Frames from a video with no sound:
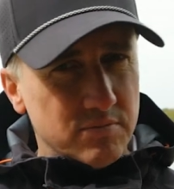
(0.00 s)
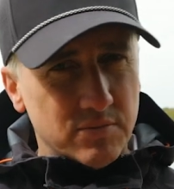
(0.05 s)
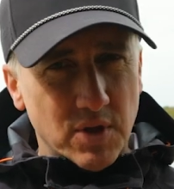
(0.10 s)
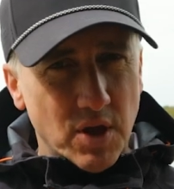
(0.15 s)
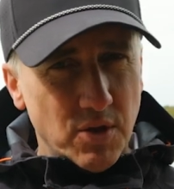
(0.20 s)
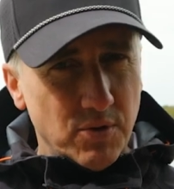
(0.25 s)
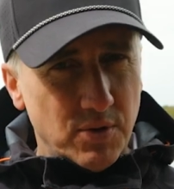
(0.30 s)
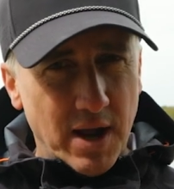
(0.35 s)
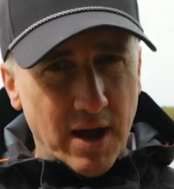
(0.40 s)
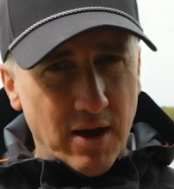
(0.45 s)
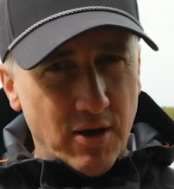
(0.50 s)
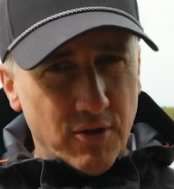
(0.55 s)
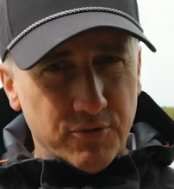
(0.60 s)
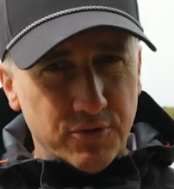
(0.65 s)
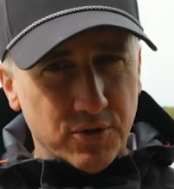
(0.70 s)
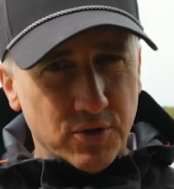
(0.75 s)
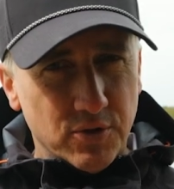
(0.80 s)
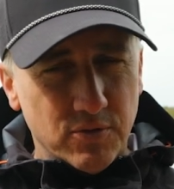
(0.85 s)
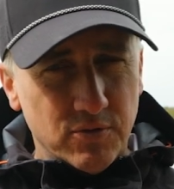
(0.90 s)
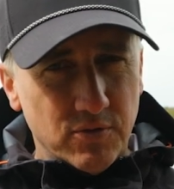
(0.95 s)
No doubt a
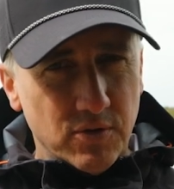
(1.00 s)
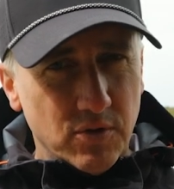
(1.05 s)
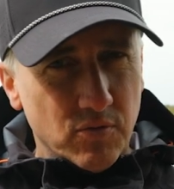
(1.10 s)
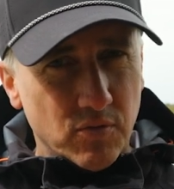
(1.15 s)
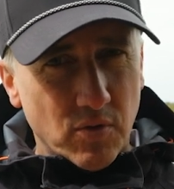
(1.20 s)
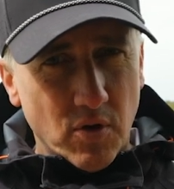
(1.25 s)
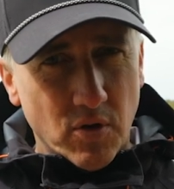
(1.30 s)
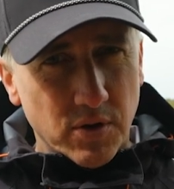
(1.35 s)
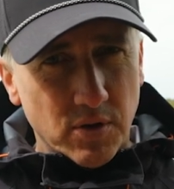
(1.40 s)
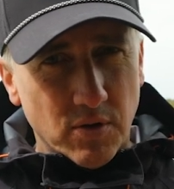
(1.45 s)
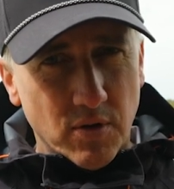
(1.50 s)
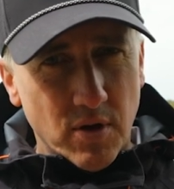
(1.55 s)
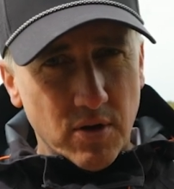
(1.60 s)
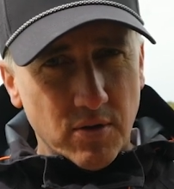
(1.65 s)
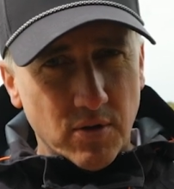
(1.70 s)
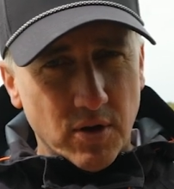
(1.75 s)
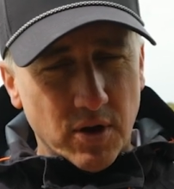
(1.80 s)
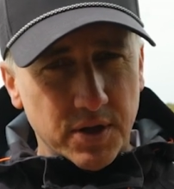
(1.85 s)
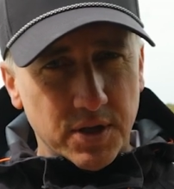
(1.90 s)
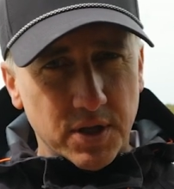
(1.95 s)
few of you have got your
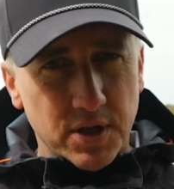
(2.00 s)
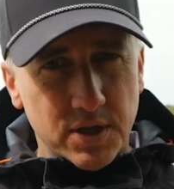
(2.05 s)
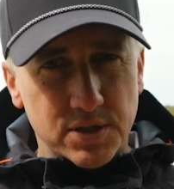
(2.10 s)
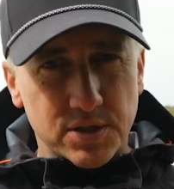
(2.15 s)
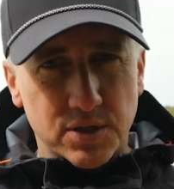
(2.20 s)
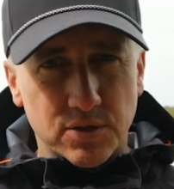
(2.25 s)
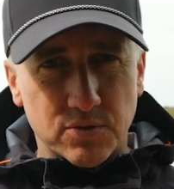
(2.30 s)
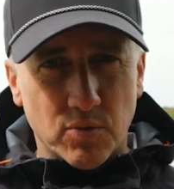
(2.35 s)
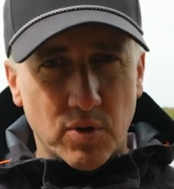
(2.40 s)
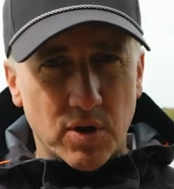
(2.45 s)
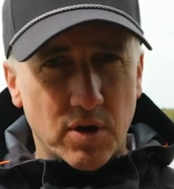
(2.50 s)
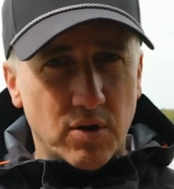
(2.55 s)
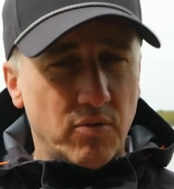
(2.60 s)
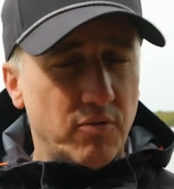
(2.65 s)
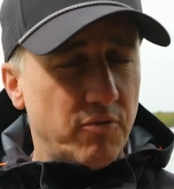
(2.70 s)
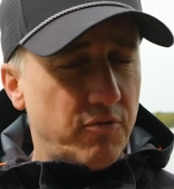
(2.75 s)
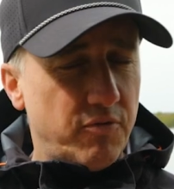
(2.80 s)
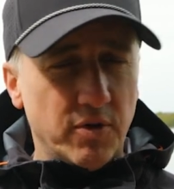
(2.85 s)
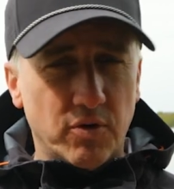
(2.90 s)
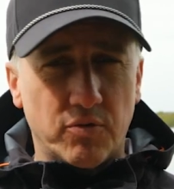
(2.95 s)
own ideas as well.
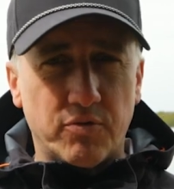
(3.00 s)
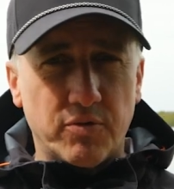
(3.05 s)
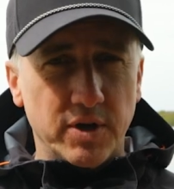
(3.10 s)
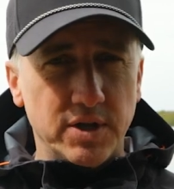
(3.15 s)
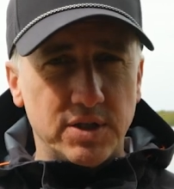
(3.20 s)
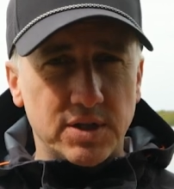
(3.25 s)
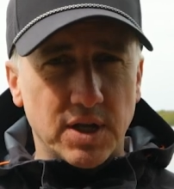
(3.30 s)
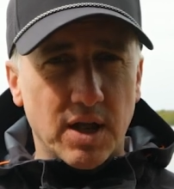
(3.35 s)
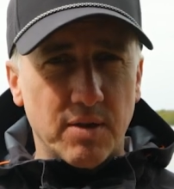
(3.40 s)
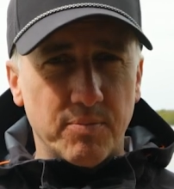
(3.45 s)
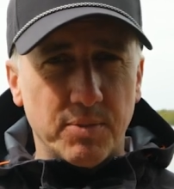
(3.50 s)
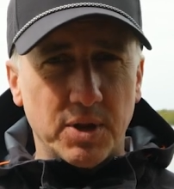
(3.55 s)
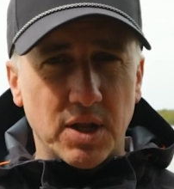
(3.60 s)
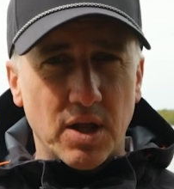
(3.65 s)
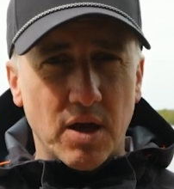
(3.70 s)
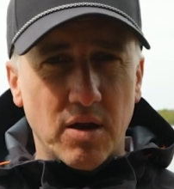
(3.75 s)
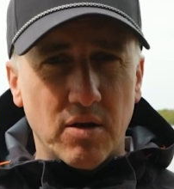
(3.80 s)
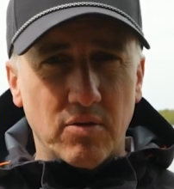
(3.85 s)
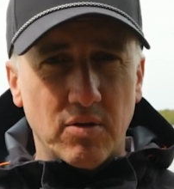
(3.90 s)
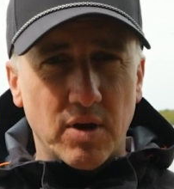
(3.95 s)
Feel free to let me
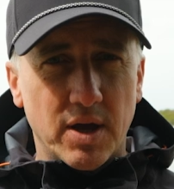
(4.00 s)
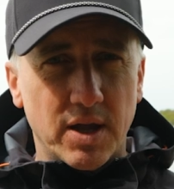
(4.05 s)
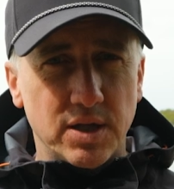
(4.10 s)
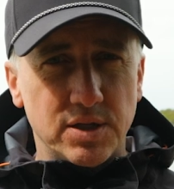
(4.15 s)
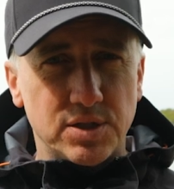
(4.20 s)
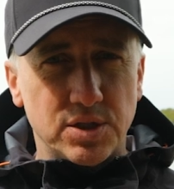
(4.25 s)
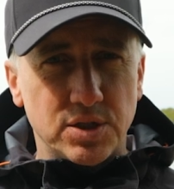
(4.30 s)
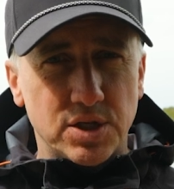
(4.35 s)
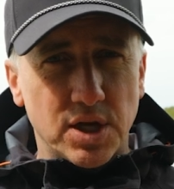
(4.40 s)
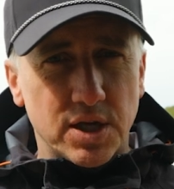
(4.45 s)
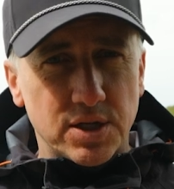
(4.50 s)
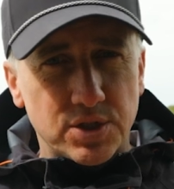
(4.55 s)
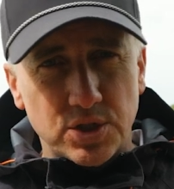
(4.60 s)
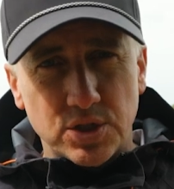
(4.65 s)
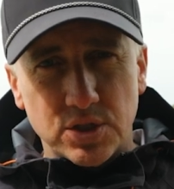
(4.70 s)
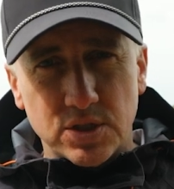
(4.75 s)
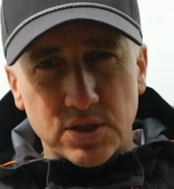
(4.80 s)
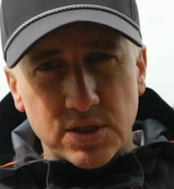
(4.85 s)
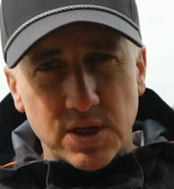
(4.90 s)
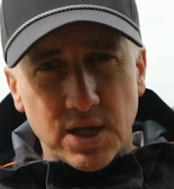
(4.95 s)
know any
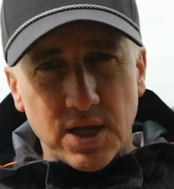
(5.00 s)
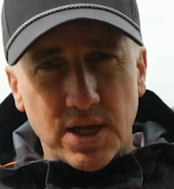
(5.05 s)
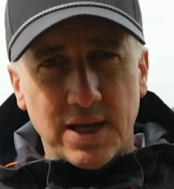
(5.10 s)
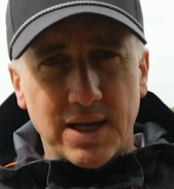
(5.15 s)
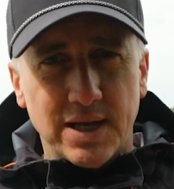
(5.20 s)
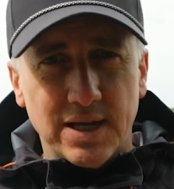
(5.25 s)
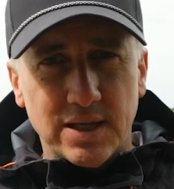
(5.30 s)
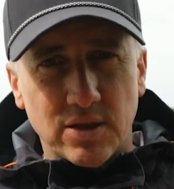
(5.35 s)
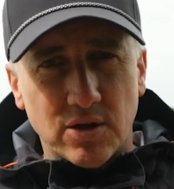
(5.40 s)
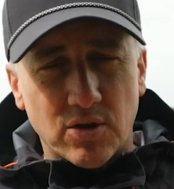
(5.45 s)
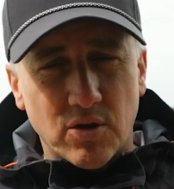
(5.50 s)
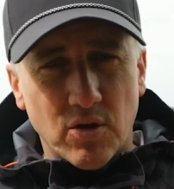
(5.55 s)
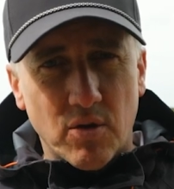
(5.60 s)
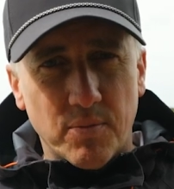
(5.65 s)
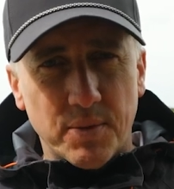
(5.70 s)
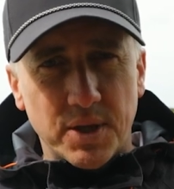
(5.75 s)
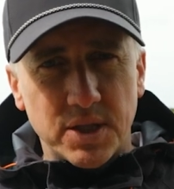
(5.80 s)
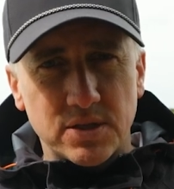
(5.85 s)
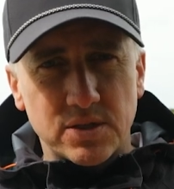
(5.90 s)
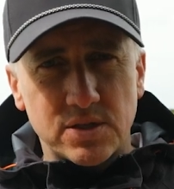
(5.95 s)
suggestions in the
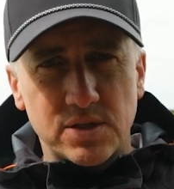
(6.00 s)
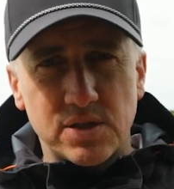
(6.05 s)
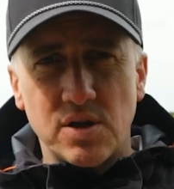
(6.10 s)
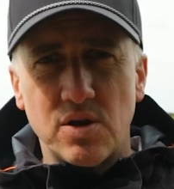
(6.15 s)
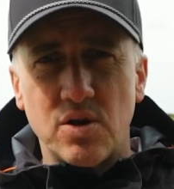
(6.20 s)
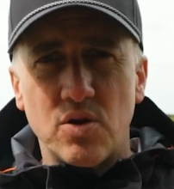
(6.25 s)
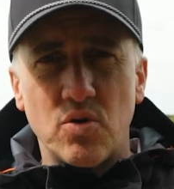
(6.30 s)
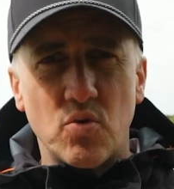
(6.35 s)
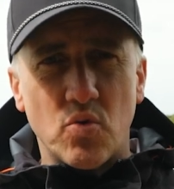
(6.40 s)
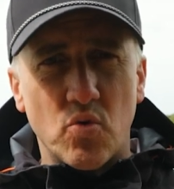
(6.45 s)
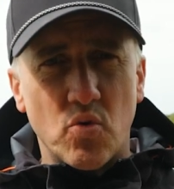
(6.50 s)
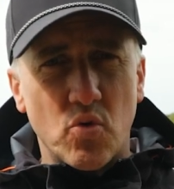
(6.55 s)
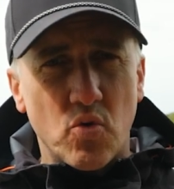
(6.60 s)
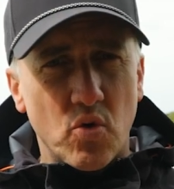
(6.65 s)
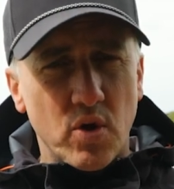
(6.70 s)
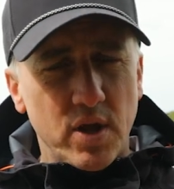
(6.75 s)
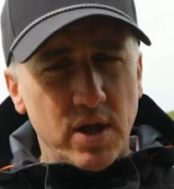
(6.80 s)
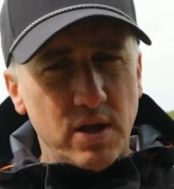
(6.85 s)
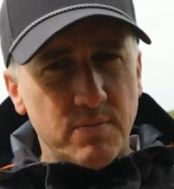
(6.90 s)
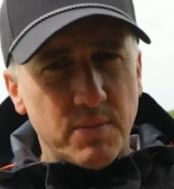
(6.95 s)
comments,
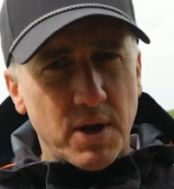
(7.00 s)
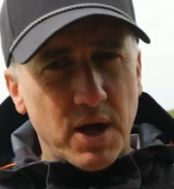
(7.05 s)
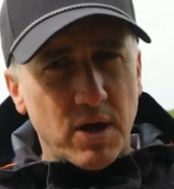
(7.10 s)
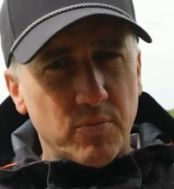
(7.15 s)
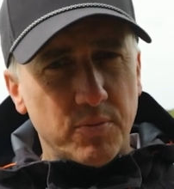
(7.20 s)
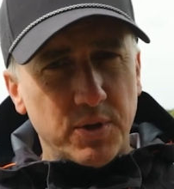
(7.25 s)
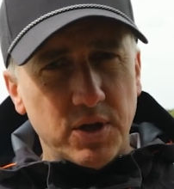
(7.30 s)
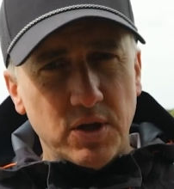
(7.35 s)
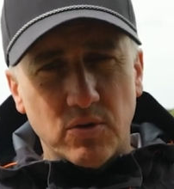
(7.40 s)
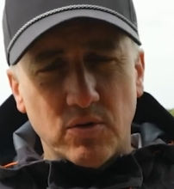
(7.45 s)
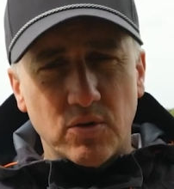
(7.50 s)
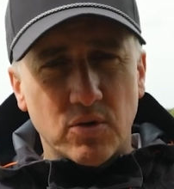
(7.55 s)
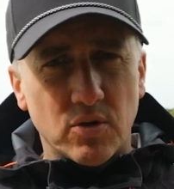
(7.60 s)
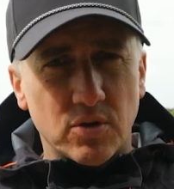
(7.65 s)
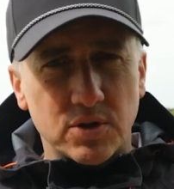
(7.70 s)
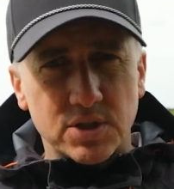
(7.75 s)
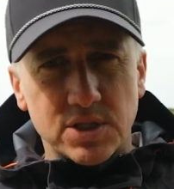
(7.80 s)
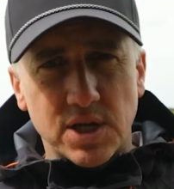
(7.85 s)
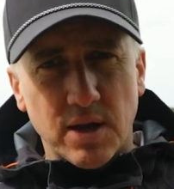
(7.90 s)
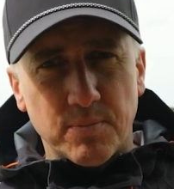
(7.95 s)
or email me. You can
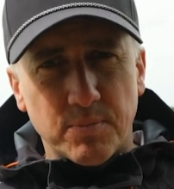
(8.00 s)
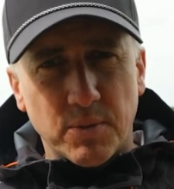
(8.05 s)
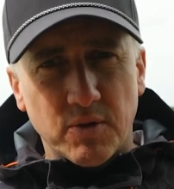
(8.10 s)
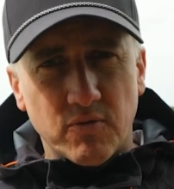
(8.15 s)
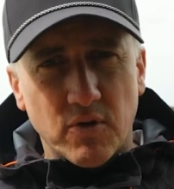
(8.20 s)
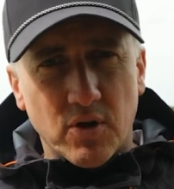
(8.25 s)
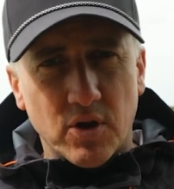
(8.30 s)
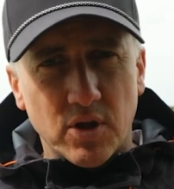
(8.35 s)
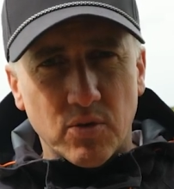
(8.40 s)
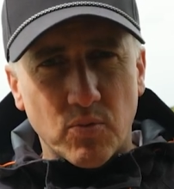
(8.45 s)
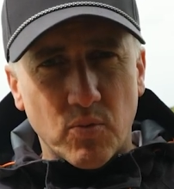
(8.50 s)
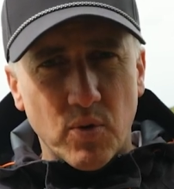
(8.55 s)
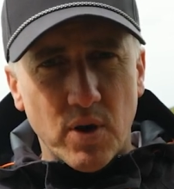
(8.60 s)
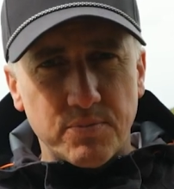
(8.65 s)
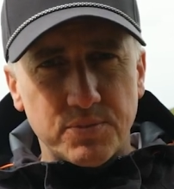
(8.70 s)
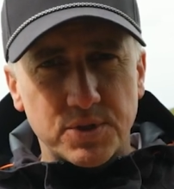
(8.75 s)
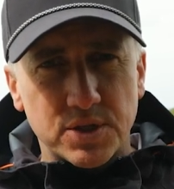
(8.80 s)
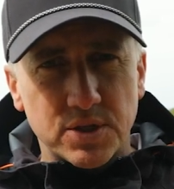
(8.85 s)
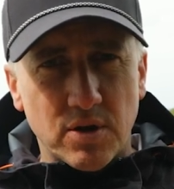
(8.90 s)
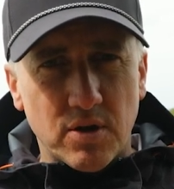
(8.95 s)
contact me via the
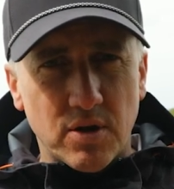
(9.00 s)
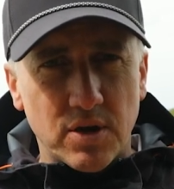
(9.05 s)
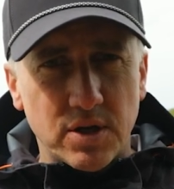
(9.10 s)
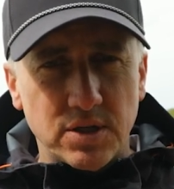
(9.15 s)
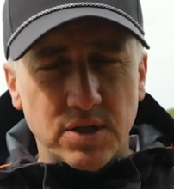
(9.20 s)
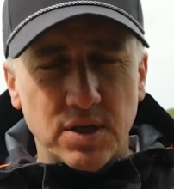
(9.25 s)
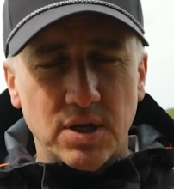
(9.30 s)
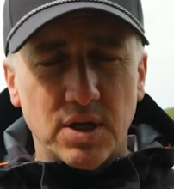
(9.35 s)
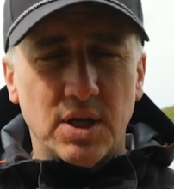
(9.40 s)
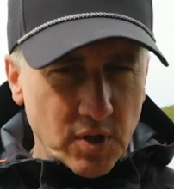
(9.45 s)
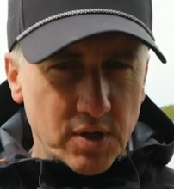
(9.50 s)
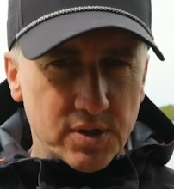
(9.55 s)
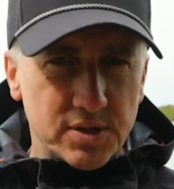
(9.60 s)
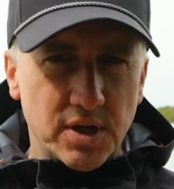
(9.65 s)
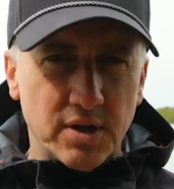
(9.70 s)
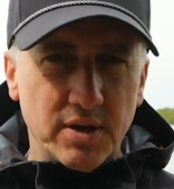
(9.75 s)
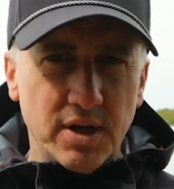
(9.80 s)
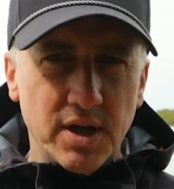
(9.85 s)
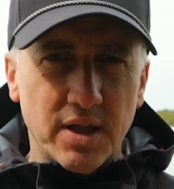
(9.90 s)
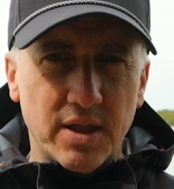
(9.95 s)
website.
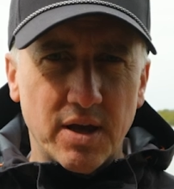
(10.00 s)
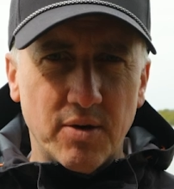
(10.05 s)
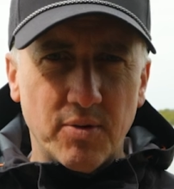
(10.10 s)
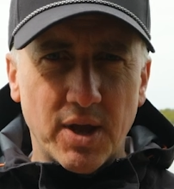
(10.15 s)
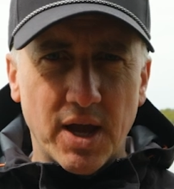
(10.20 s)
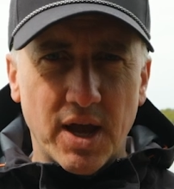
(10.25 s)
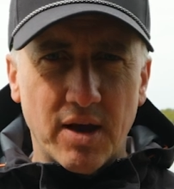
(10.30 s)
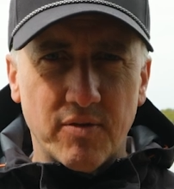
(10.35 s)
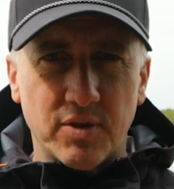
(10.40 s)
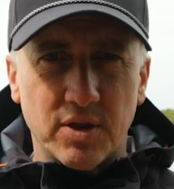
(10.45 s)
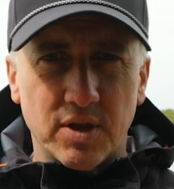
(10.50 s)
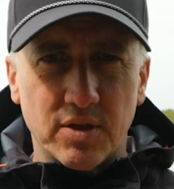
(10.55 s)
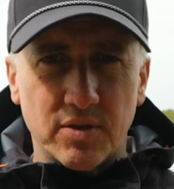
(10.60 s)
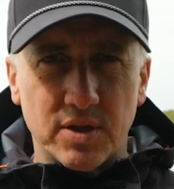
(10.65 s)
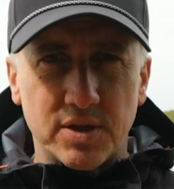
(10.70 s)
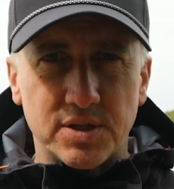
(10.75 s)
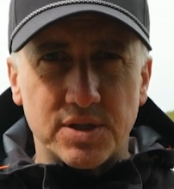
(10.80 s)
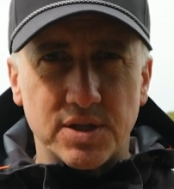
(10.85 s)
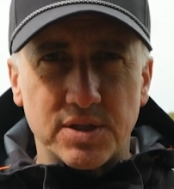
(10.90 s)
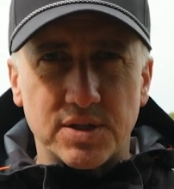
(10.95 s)
So yeah, there we have it.
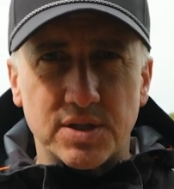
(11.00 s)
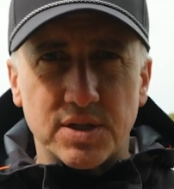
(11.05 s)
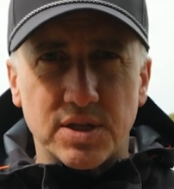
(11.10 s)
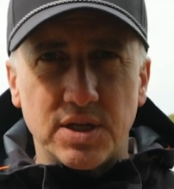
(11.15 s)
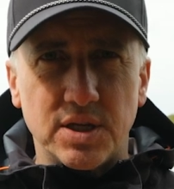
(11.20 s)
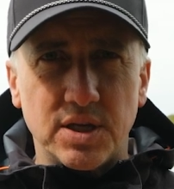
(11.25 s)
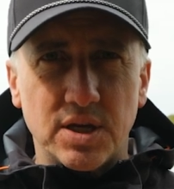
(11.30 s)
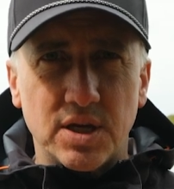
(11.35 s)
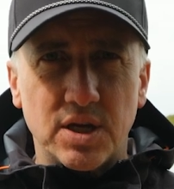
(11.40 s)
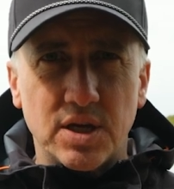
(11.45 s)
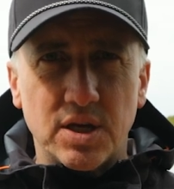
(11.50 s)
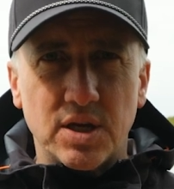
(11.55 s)
This is the